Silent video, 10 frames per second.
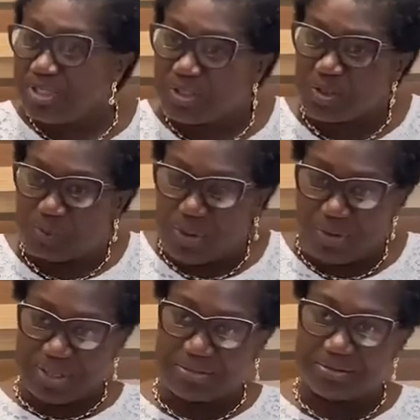
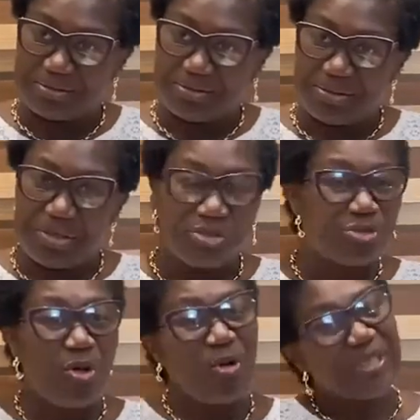Spirit,
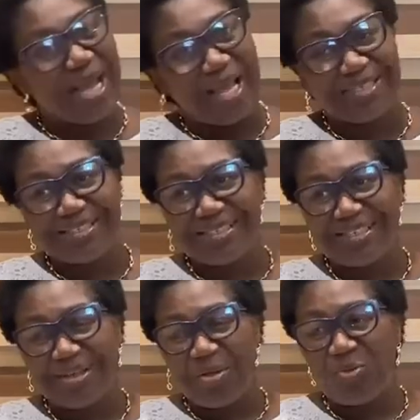so that
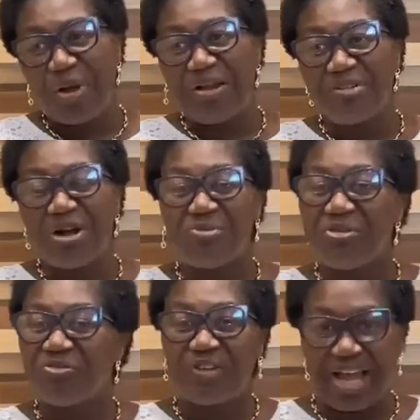wherever we
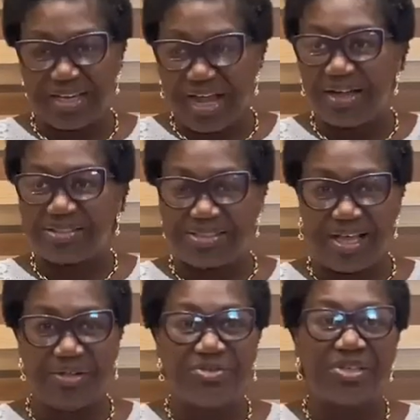find
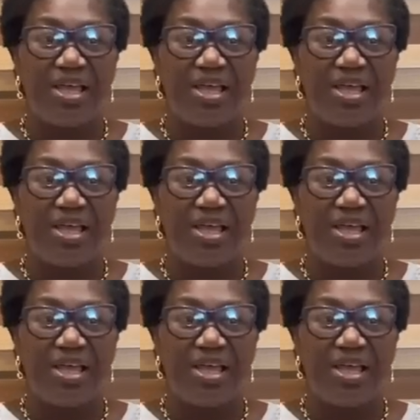ourselves,